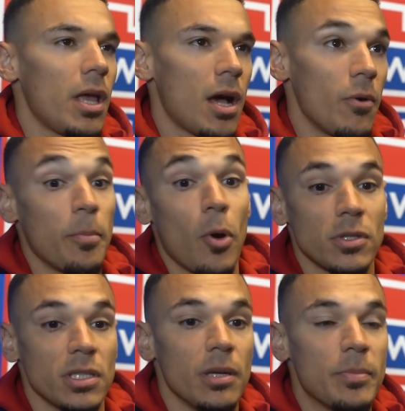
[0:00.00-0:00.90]
how
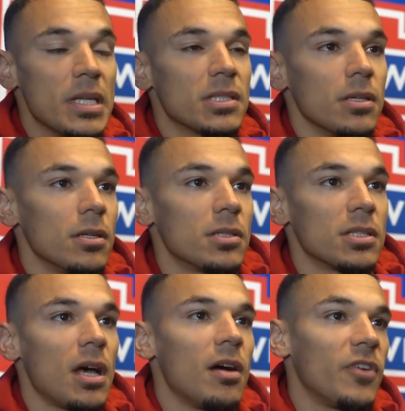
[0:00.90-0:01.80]
important it would be to
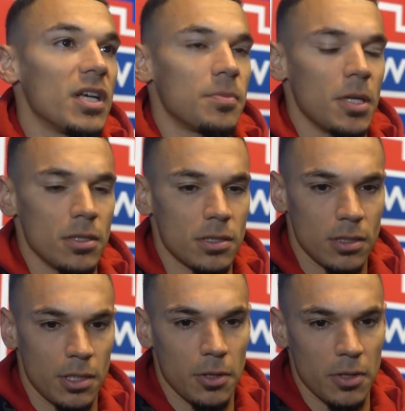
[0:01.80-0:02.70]
start fast, because
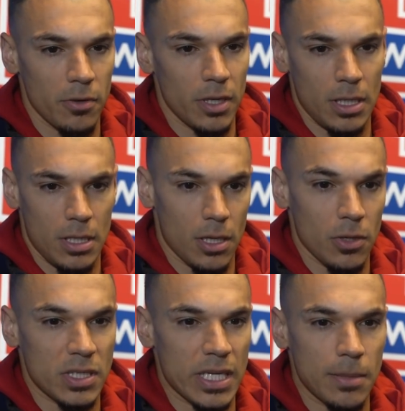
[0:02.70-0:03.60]
you know they're a
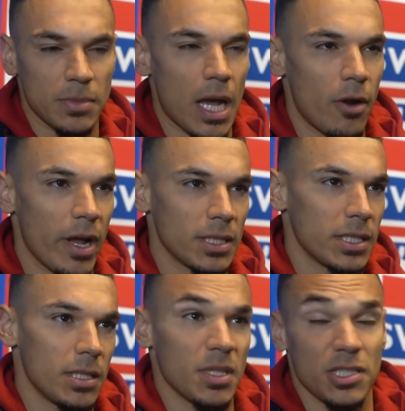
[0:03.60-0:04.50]
good team, direct
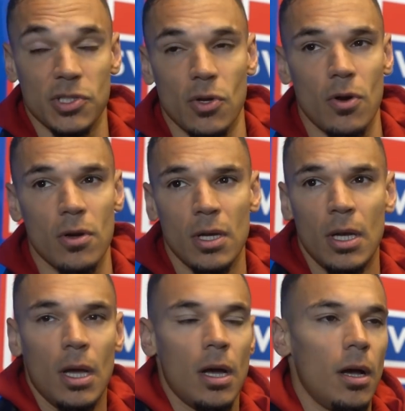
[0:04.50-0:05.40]
team, as you saw,
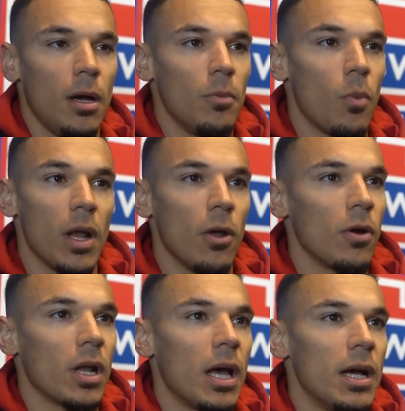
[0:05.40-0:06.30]
well
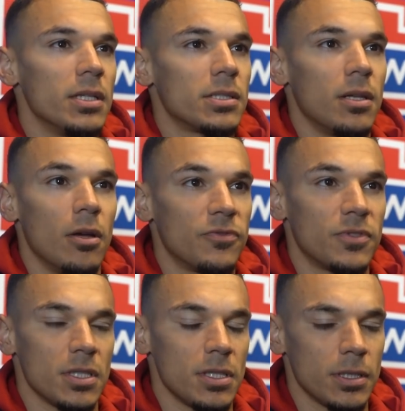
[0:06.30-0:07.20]
organised, love
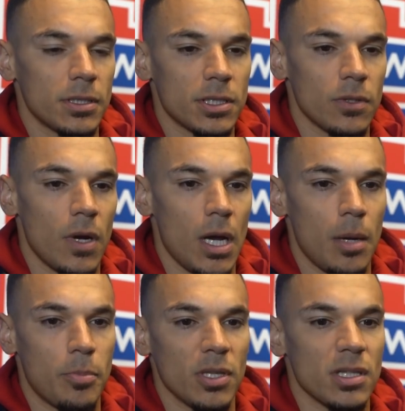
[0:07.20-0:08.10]
to
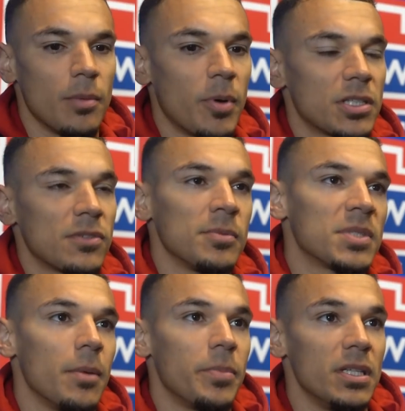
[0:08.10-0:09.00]
put us under pressure from
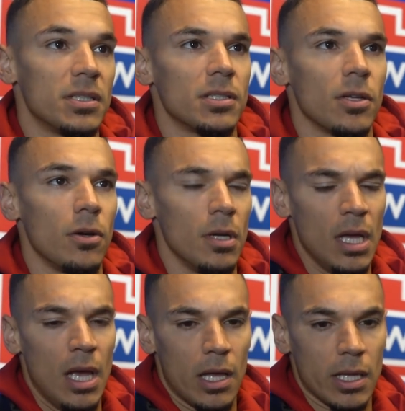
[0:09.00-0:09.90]
set pieces. So I
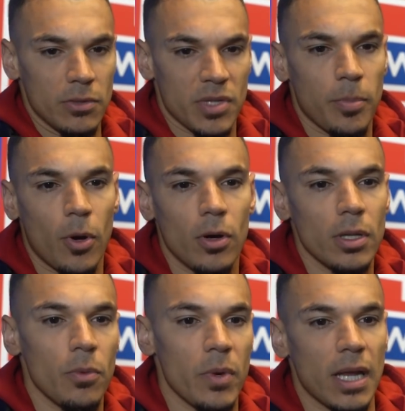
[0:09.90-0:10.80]
think it was
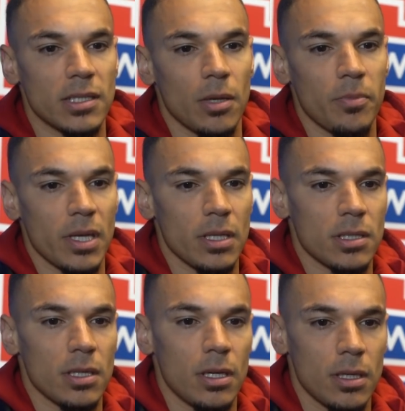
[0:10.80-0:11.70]
important that we had something
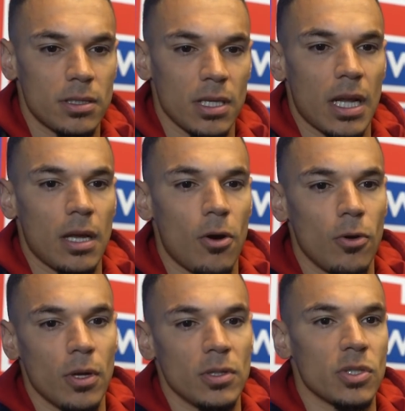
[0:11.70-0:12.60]
to kind of
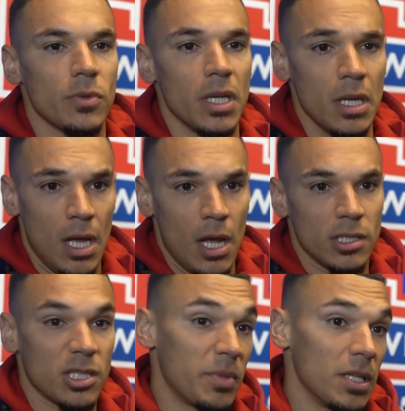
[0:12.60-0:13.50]
hold on to and
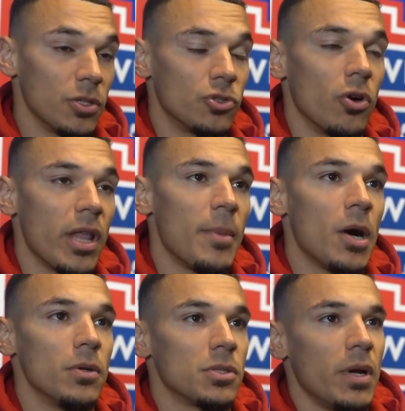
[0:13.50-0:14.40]
something to draw them
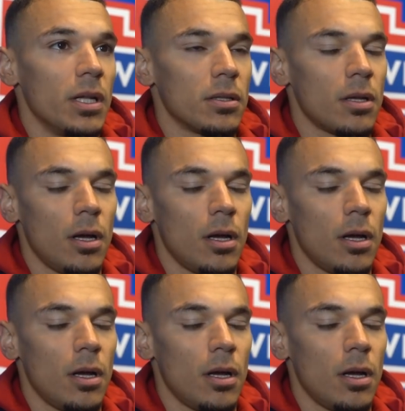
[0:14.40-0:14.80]
out as well.